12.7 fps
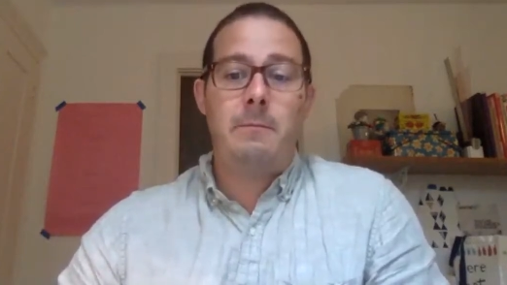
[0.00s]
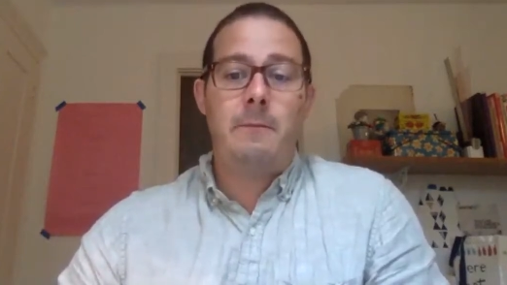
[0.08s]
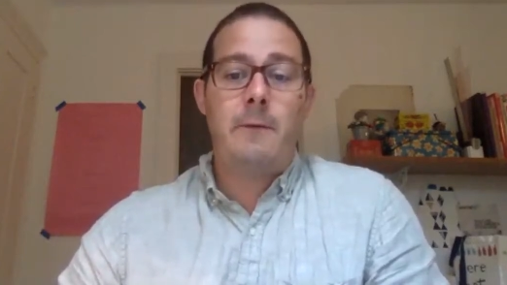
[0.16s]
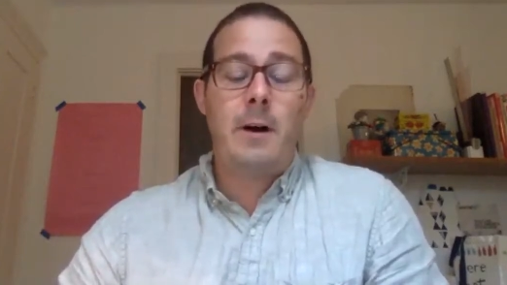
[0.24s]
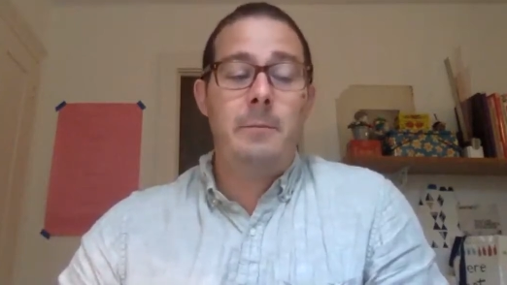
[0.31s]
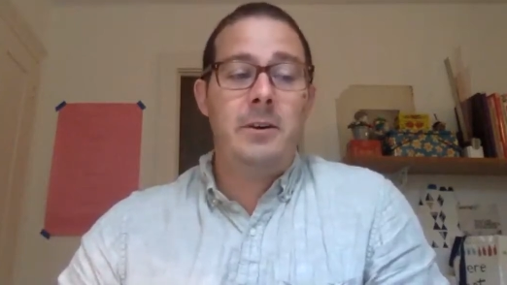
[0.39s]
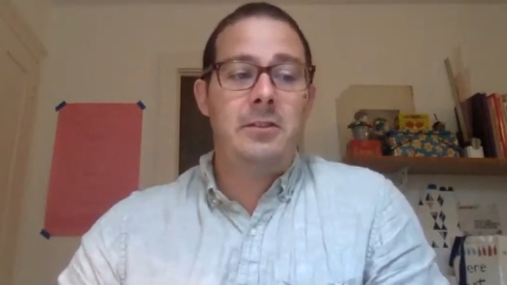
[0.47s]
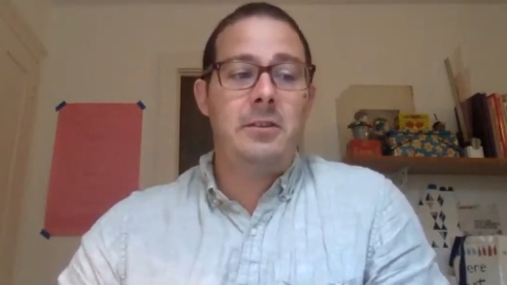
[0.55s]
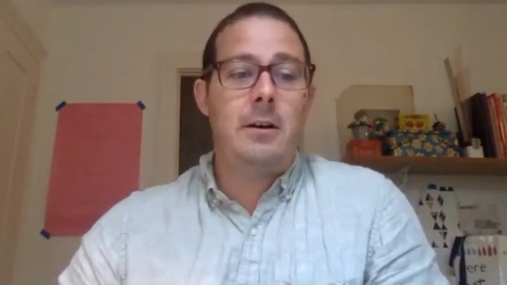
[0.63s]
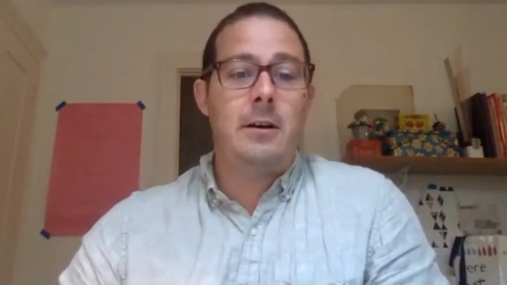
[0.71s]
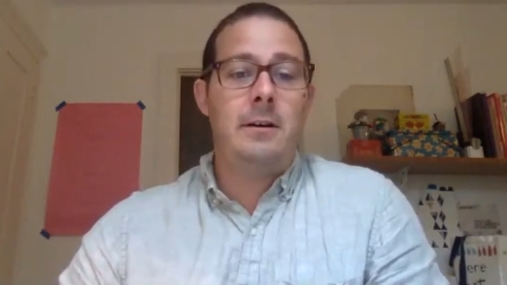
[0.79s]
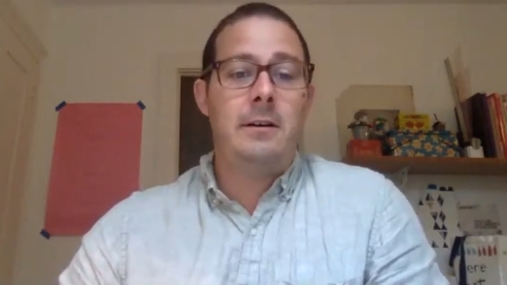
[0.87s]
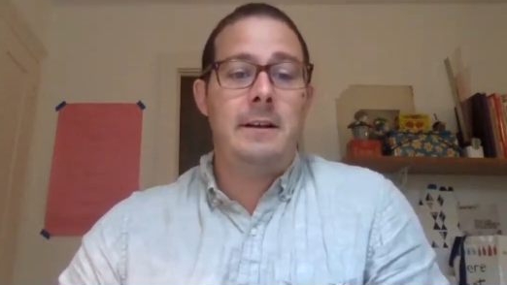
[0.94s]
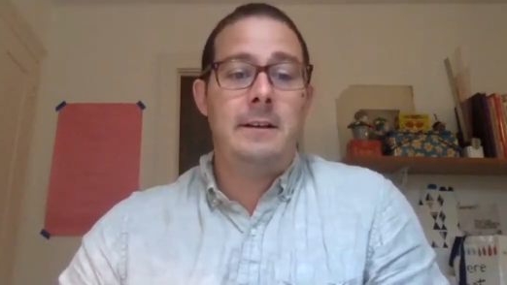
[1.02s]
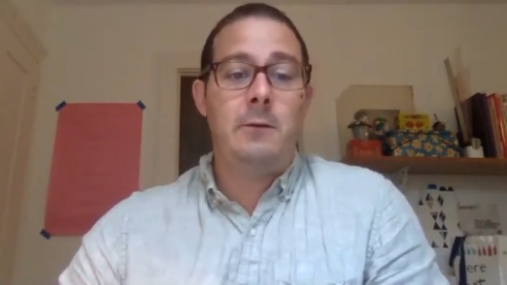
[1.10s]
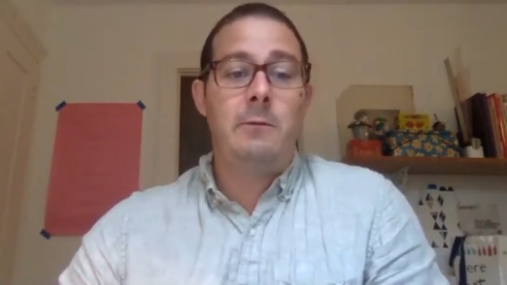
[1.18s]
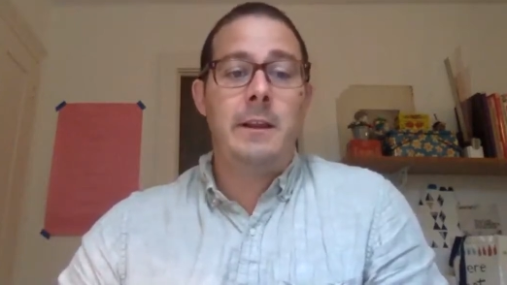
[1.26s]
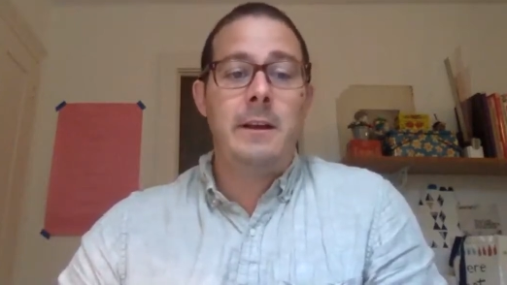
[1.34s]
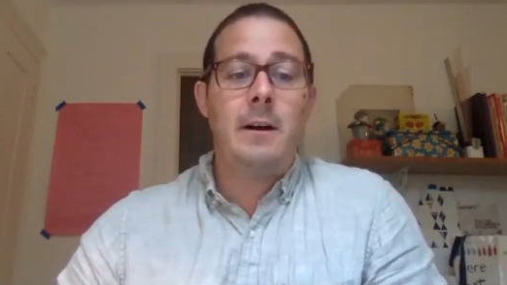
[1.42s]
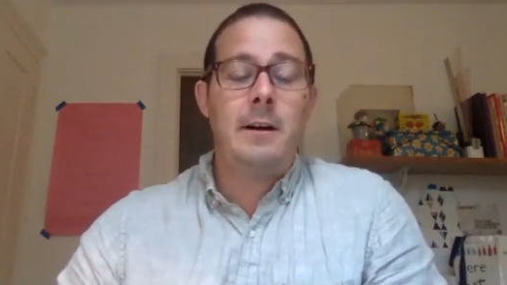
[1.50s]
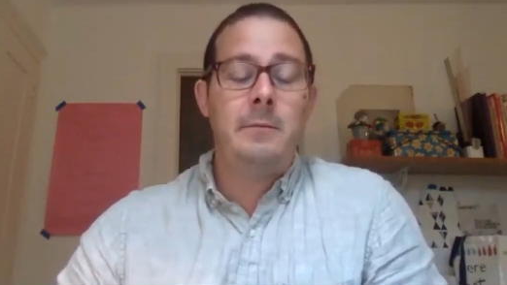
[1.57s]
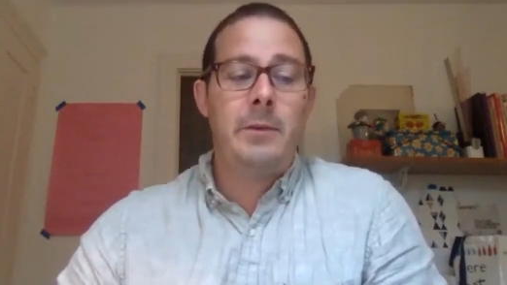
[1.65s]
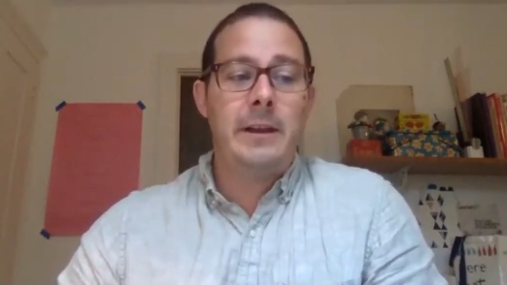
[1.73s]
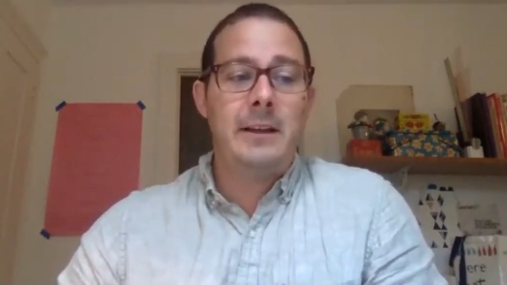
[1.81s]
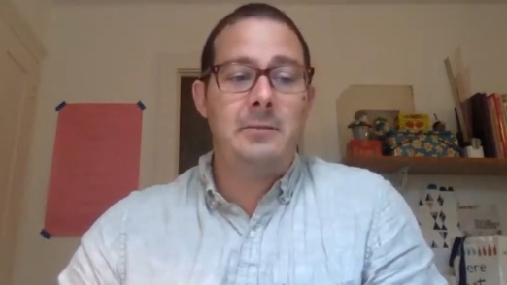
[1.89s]
farmers are in a really hard
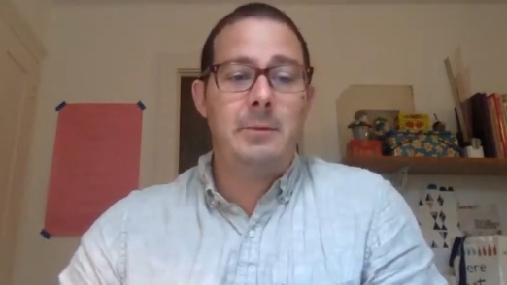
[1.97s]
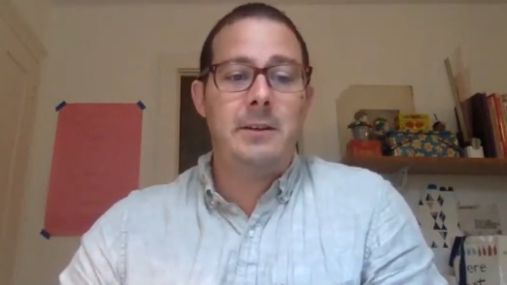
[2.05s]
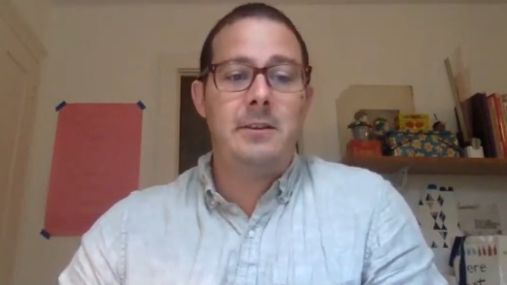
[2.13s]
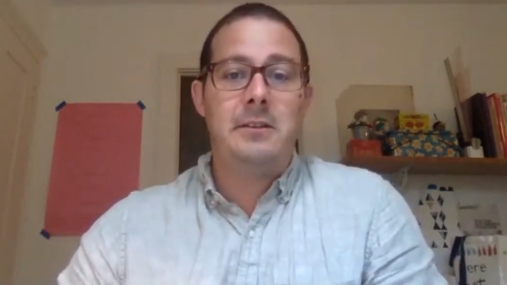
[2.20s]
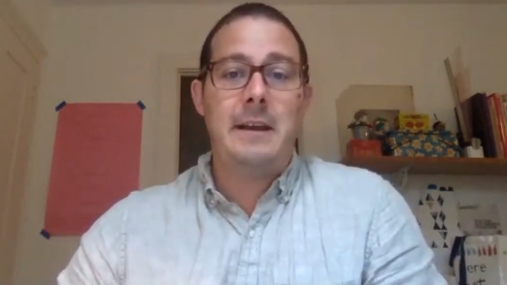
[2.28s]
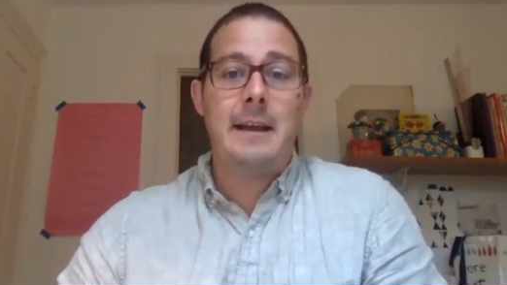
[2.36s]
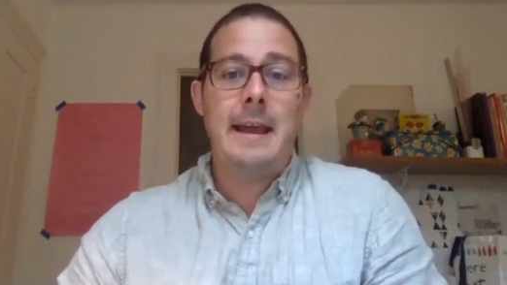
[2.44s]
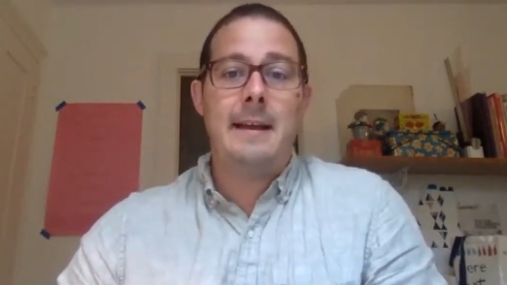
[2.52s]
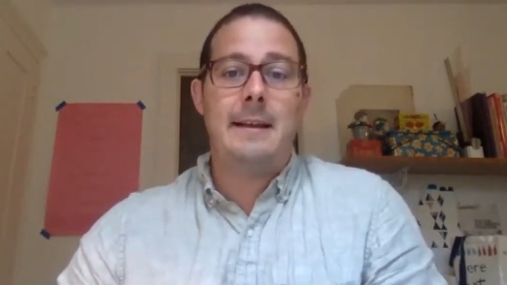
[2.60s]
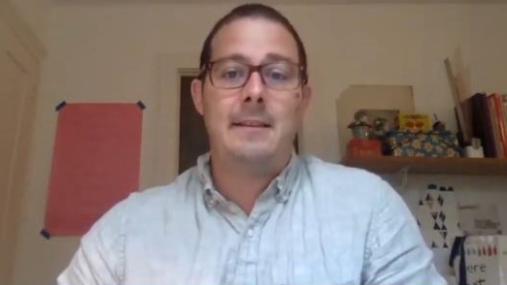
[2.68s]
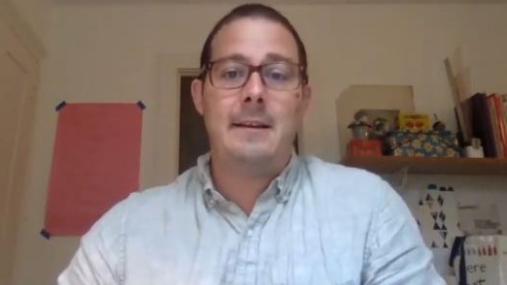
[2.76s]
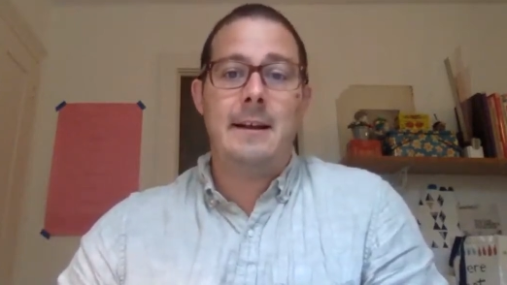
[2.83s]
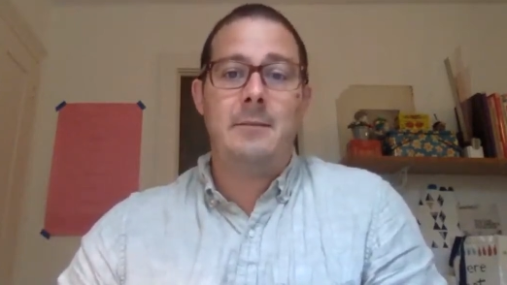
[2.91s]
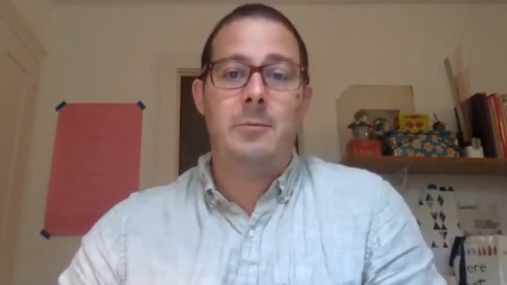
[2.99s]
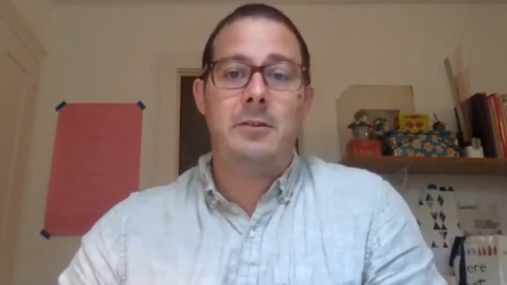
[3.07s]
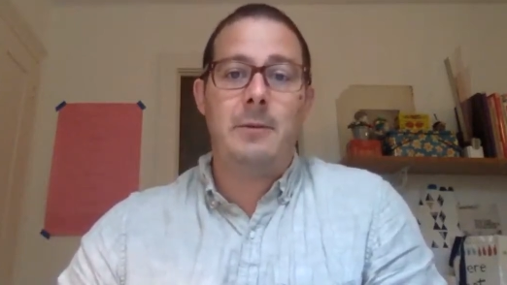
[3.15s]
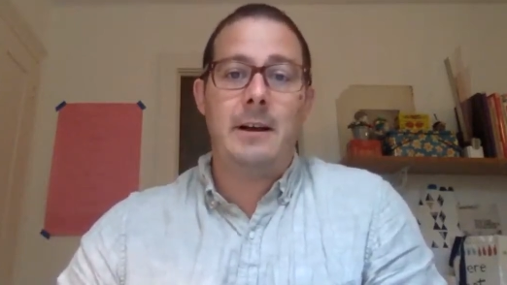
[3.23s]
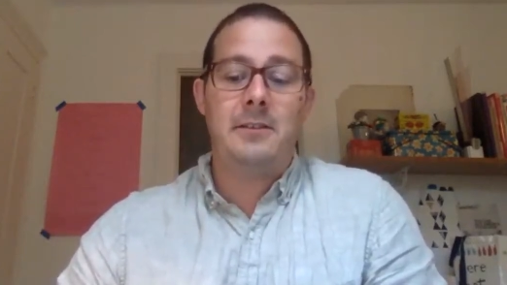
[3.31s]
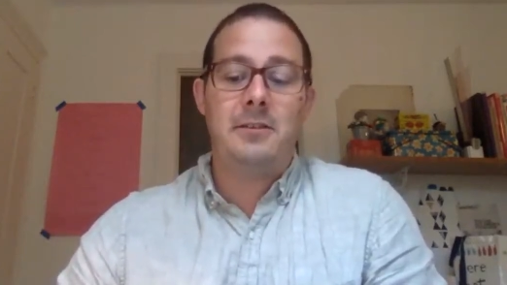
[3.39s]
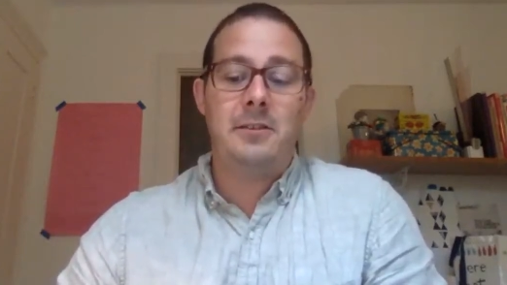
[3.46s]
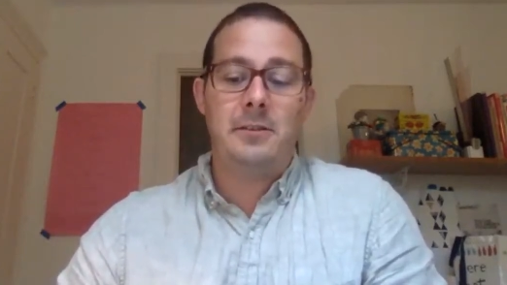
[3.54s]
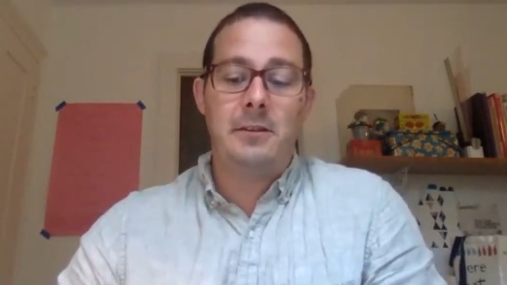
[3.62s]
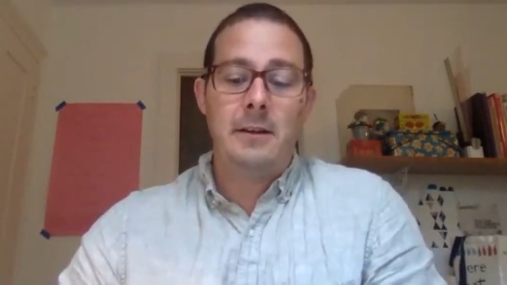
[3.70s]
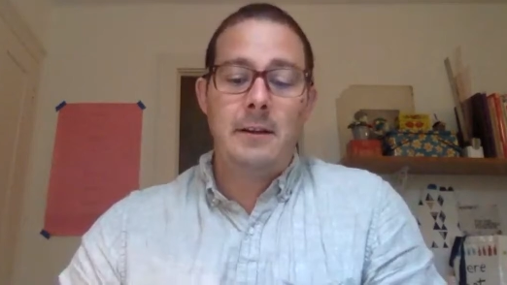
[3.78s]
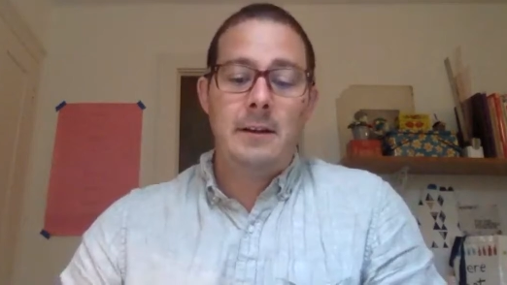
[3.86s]
place because they can't get their animals processed.